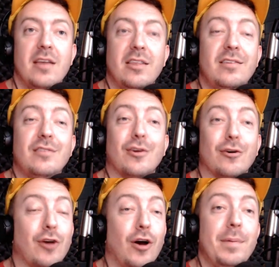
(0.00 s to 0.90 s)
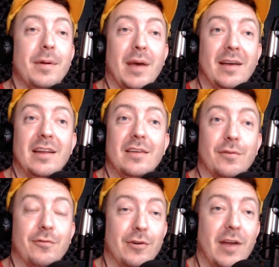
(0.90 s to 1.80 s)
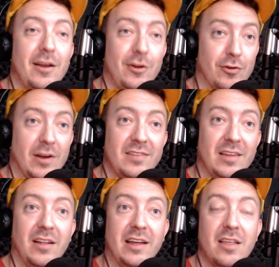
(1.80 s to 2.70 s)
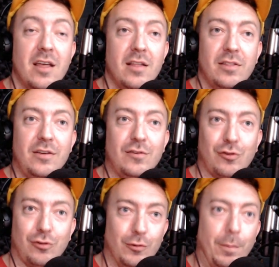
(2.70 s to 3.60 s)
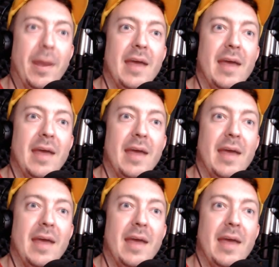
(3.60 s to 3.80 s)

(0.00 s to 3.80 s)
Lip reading: This is her coping mechanism for not addressing like these true